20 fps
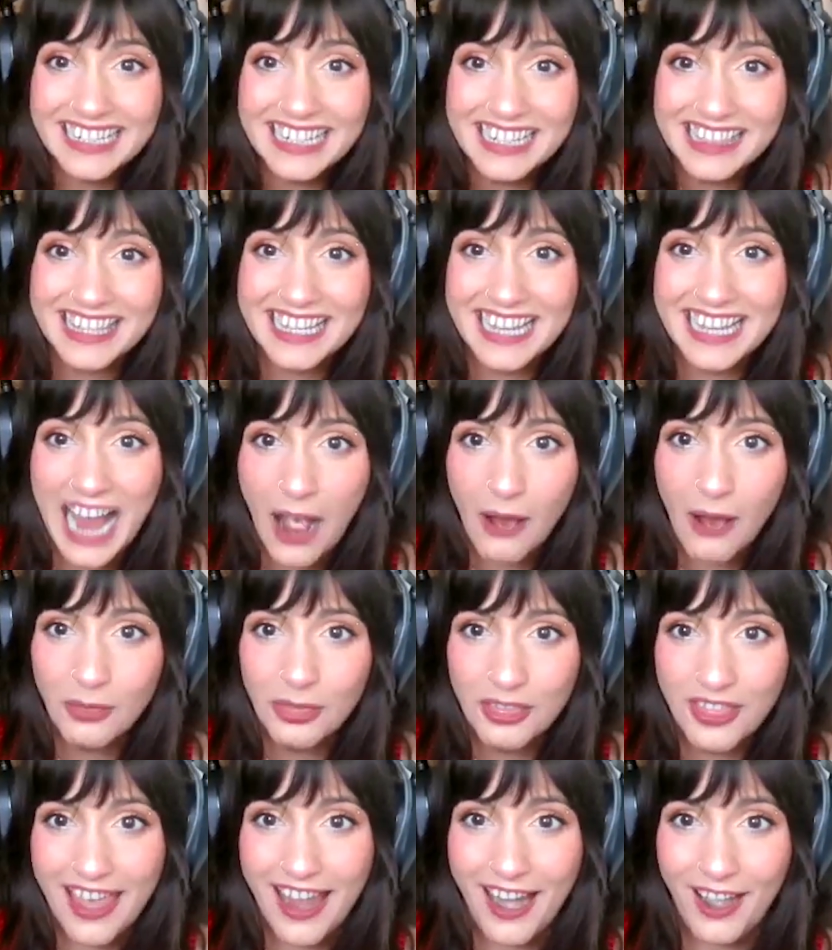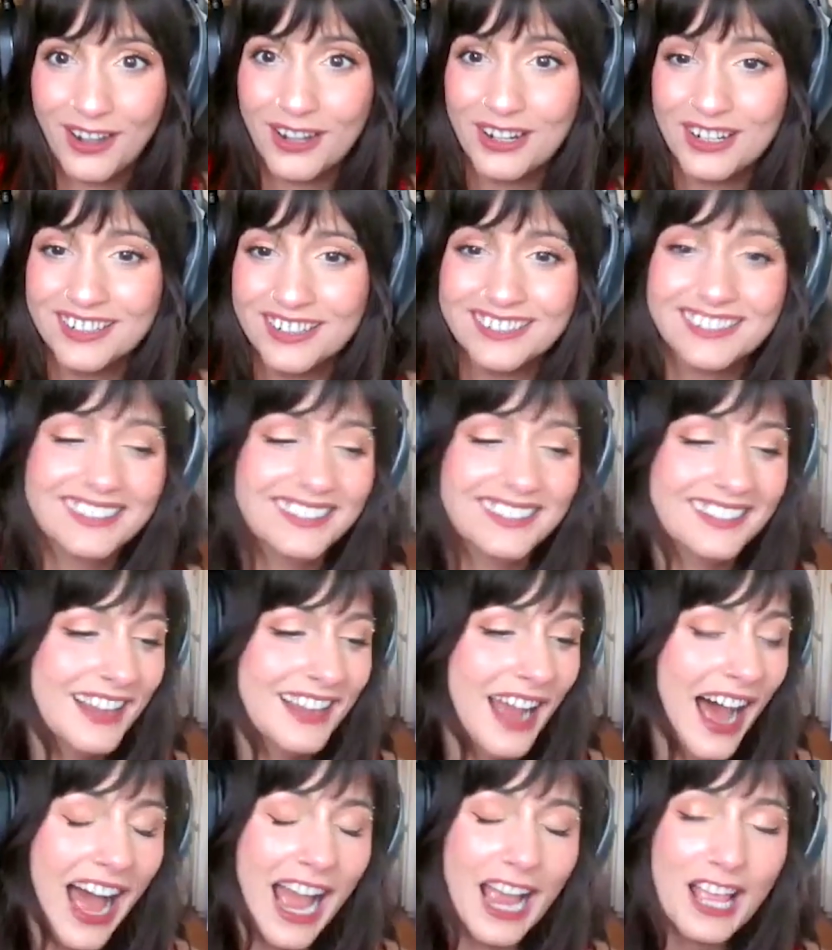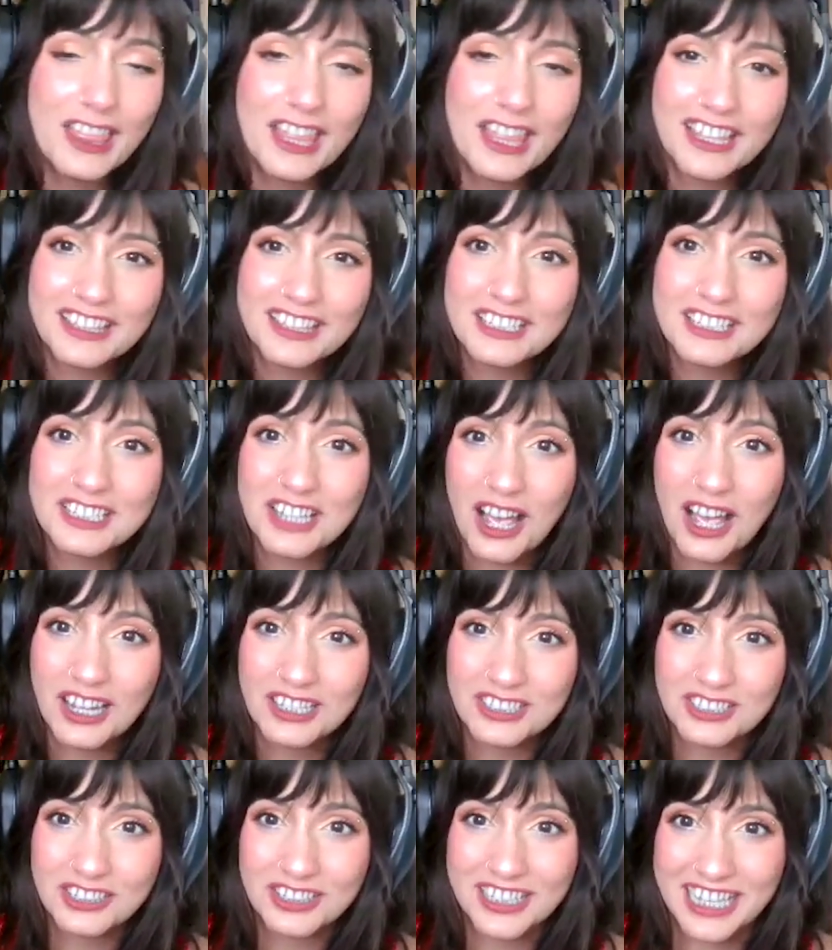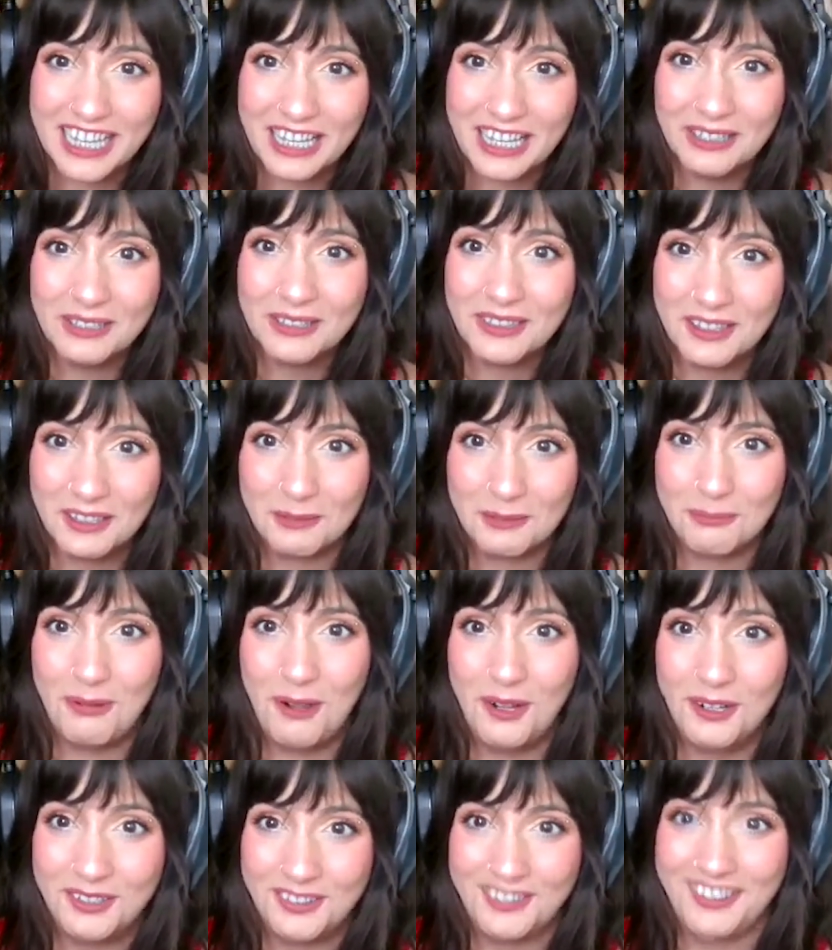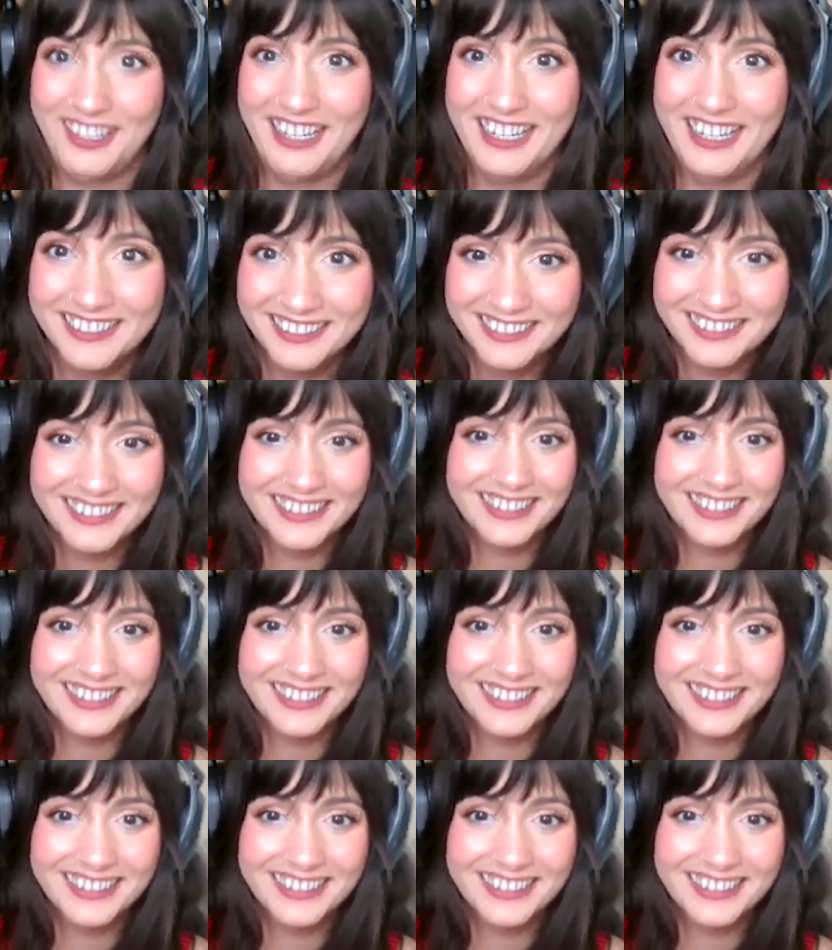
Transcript: anything out there. I think the doctor killed this person.